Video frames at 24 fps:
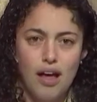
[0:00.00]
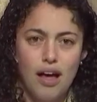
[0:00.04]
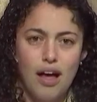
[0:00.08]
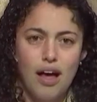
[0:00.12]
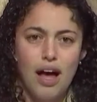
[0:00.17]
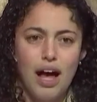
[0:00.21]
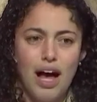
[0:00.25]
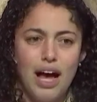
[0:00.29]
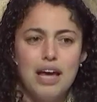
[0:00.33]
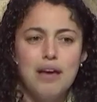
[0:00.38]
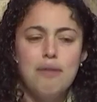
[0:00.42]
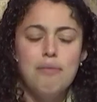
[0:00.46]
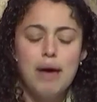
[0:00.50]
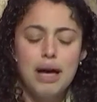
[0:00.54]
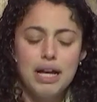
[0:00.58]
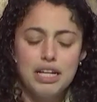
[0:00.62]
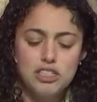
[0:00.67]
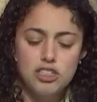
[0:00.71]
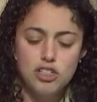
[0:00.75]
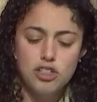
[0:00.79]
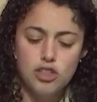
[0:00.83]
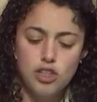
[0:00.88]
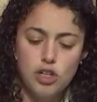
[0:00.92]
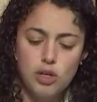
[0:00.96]
I
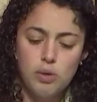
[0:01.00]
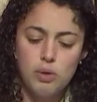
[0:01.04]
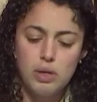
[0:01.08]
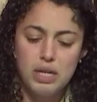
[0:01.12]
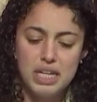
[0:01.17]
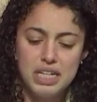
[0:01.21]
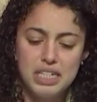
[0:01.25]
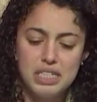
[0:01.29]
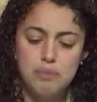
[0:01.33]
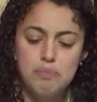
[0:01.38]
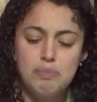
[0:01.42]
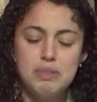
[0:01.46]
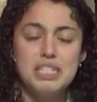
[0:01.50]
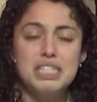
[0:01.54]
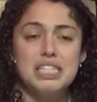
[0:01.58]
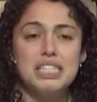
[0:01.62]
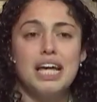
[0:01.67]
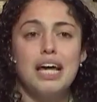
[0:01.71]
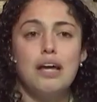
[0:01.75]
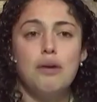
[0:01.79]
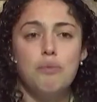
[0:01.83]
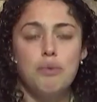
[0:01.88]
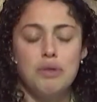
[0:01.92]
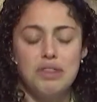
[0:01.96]
imagine, though, he's
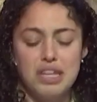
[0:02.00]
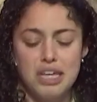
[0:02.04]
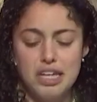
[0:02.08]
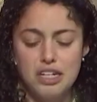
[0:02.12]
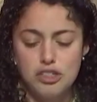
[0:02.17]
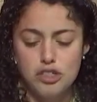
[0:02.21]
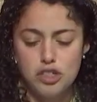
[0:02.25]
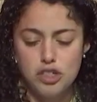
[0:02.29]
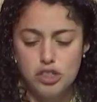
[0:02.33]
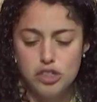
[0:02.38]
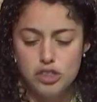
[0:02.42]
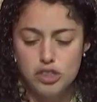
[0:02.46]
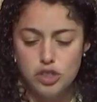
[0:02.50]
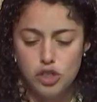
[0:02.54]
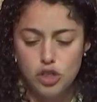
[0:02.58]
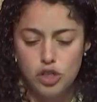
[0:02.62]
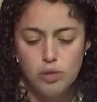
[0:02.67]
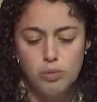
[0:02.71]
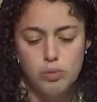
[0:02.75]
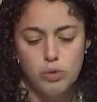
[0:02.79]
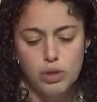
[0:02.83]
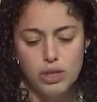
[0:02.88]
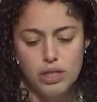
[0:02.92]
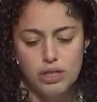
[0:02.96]
beset with internal
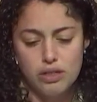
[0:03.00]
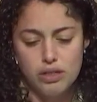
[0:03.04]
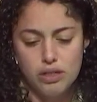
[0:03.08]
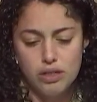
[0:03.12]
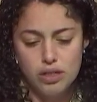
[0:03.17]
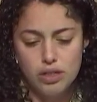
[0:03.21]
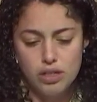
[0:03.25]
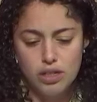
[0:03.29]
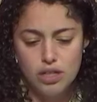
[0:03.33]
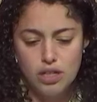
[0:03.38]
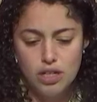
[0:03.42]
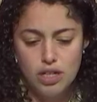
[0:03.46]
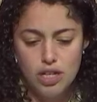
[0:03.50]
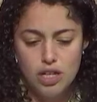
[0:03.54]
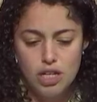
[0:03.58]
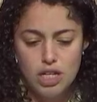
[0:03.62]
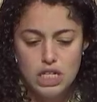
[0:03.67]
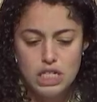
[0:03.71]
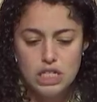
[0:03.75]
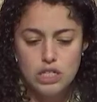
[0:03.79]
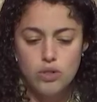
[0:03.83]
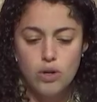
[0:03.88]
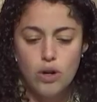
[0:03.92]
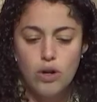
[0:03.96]
turmoil,
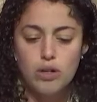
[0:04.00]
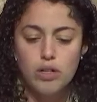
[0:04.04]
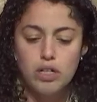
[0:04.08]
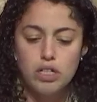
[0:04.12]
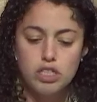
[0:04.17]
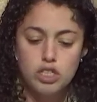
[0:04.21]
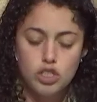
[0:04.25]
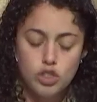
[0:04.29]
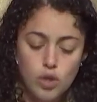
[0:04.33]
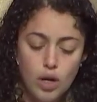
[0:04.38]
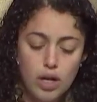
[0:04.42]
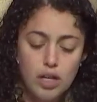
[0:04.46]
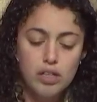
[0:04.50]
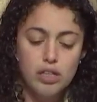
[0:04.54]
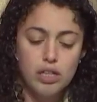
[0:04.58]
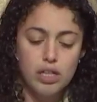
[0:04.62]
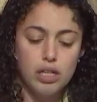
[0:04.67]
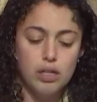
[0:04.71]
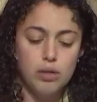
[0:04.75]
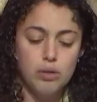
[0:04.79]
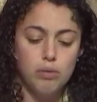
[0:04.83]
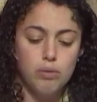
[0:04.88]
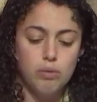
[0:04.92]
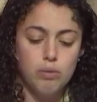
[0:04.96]

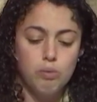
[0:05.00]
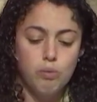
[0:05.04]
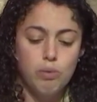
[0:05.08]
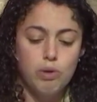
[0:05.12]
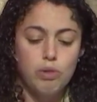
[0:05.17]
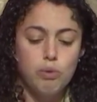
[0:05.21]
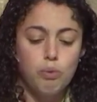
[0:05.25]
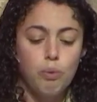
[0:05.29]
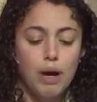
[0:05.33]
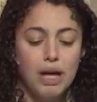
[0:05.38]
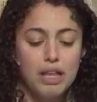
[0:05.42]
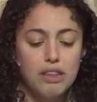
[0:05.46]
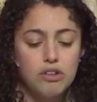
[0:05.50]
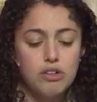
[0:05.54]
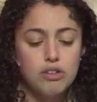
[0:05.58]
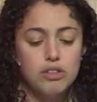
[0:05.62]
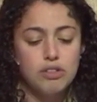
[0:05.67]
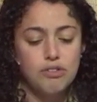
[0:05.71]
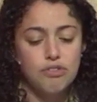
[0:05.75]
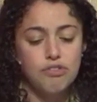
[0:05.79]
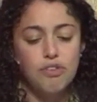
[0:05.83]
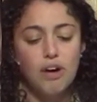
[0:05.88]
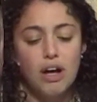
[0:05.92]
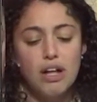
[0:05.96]
struggling with whether to
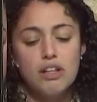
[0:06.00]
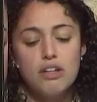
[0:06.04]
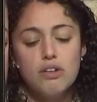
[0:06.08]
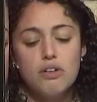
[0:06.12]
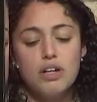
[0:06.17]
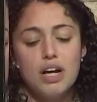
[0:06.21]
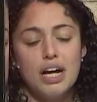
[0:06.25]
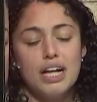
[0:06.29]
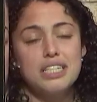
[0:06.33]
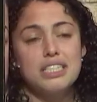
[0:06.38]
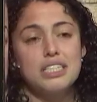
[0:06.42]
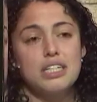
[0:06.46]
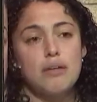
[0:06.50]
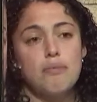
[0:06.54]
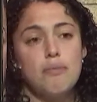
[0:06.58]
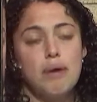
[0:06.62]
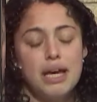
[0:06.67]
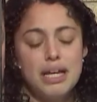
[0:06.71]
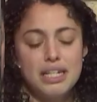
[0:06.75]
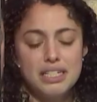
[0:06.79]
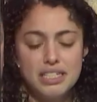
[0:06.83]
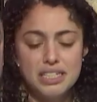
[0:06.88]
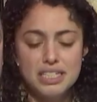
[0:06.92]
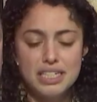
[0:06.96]
follow God's
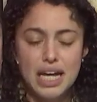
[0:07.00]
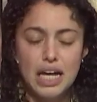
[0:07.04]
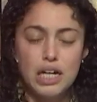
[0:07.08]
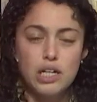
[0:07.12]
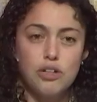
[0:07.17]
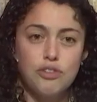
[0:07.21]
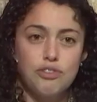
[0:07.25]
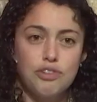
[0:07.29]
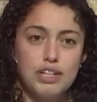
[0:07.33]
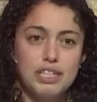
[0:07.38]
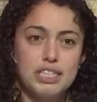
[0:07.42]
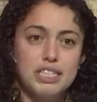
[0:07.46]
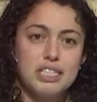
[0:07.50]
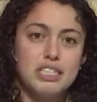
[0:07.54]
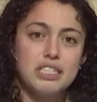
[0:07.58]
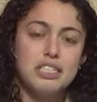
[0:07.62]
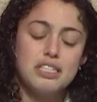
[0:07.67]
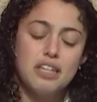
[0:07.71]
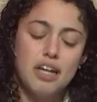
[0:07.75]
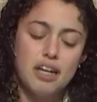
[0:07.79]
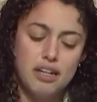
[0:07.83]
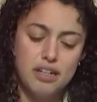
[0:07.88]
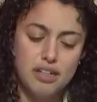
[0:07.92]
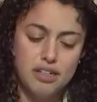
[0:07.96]
command to sacrifice his
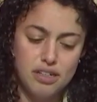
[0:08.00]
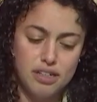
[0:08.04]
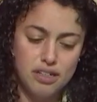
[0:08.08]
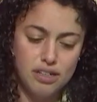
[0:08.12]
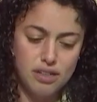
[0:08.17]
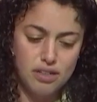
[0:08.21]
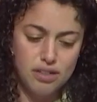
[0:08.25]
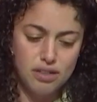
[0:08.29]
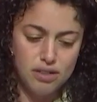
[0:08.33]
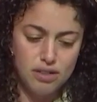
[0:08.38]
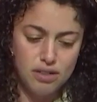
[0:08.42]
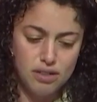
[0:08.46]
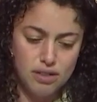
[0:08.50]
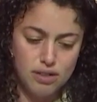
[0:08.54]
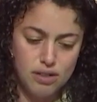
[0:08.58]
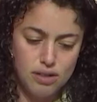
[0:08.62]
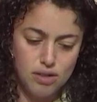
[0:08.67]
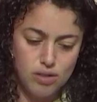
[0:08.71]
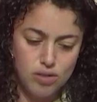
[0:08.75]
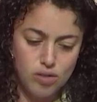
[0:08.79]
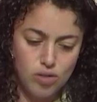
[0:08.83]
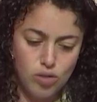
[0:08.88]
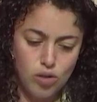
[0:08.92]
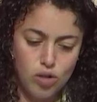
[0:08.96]
son
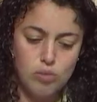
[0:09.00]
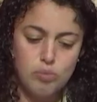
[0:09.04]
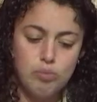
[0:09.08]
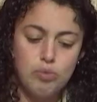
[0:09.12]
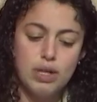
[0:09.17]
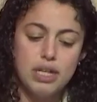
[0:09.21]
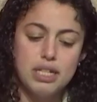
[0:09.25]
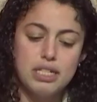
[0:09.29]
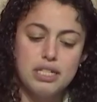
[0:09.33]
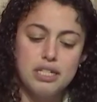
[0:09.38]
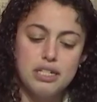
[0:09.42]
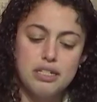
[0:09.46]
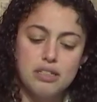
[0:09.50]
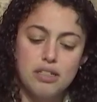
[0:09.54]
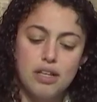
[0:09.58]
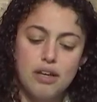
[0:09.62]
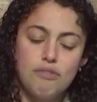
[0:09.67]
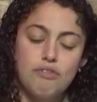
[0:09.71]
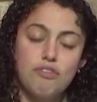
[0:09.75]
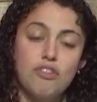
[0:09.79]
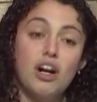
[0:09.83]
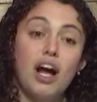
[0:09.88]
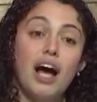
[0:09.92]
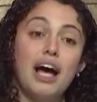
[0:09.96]
or embrace his love
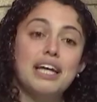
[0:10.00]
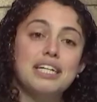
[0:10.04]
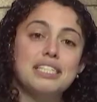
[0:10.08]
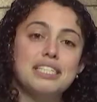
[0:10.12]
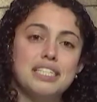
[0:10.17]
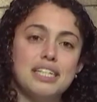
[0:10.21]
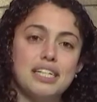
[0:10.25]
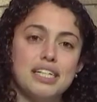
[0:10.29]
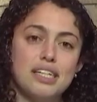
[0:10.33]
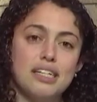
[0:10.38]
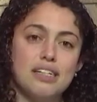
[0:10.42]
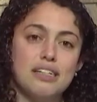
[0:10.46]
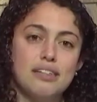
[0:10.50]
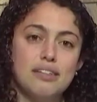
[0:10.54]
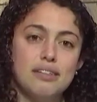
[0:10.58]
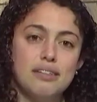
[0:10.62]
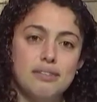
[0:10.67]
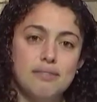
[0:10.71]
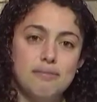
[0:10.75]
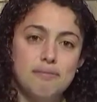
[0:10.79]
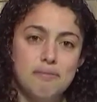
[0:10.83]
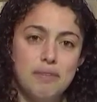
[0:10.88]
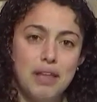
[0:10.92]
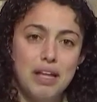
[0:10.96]
for Isaac
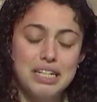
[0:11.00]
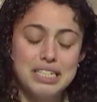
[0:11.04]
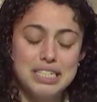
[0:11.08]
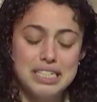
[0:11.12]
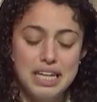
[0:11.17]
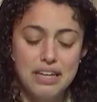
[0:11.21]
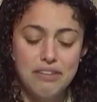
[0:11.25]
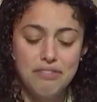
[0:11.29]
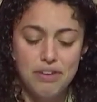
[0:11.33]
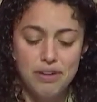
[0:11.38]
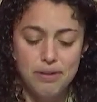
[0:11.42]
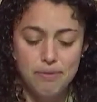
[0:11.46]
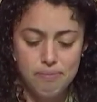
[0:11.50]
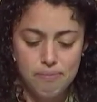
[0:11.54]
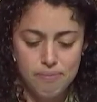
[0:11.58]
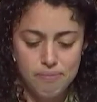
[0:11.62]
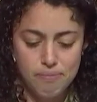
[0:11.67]
and save him.